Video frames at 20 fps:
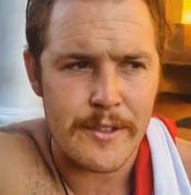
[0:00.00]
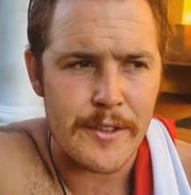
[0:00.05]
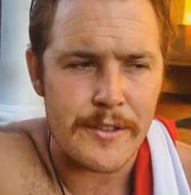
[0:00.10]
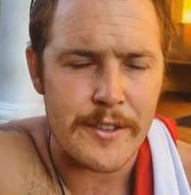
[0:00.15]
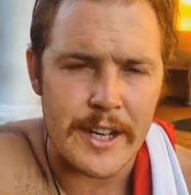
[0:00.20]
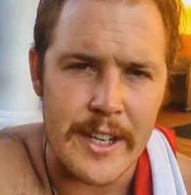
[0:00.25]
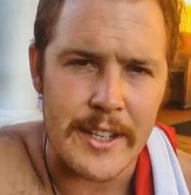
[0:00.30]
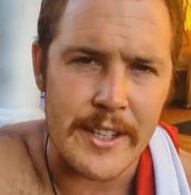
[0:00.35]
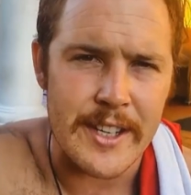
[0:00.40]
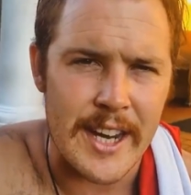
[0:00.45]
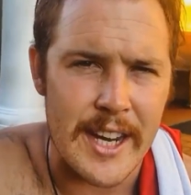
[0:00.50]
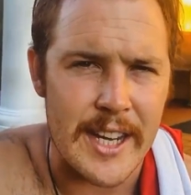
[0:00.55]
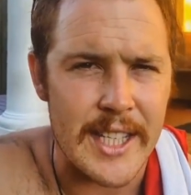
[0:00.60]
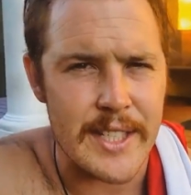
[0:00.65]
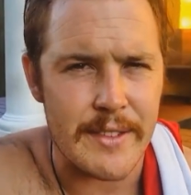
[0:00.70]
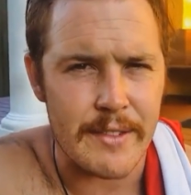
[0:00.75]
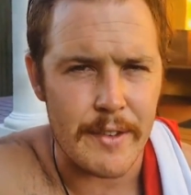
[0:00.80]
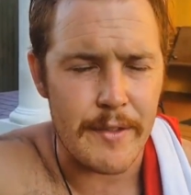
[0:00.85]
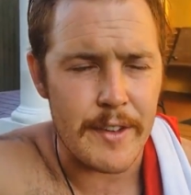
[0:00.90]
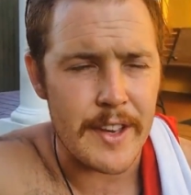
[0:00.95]
15
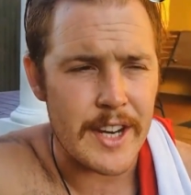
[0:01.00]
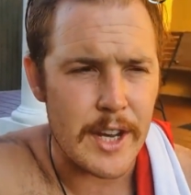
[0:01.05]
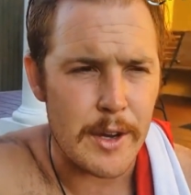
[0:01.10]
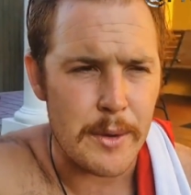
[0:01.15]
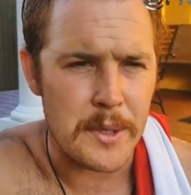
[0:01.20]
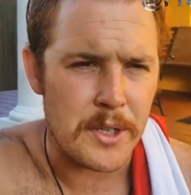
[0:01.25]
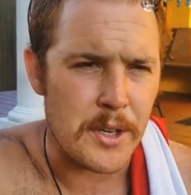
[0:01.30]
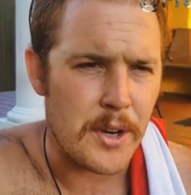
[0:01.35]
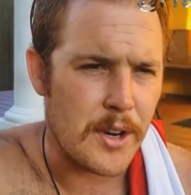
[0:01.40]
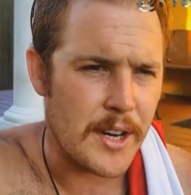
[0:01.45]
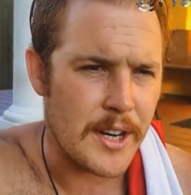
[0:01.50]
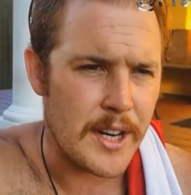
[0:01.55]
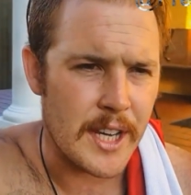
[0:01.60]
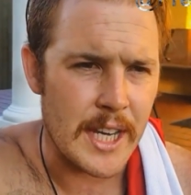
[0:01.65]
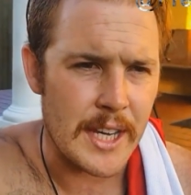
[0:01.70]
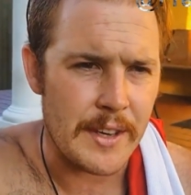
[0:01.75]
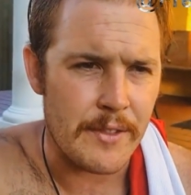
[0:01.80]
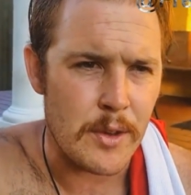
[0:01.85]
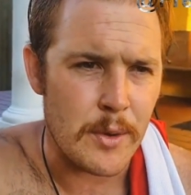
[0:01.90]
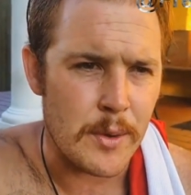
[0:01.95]
seconds of a video is not
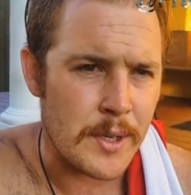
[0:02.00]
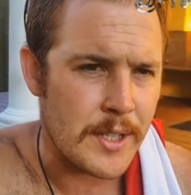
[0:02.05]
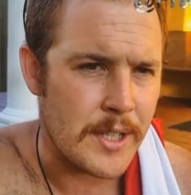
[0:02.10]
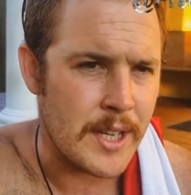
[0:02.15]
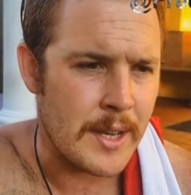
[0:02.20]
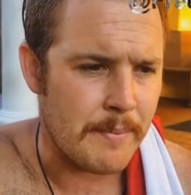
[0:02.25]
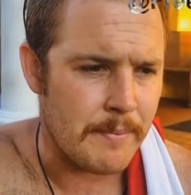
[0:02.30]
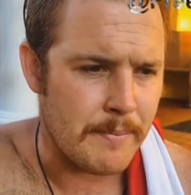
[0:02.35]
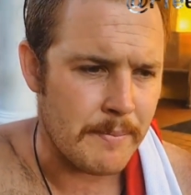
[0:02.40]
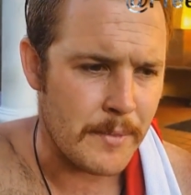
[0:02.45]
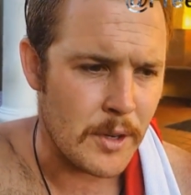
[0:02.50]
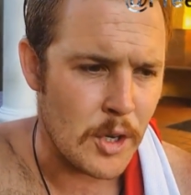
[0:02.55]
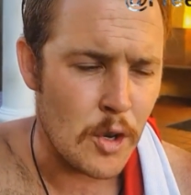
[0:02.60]
going to give you a deep,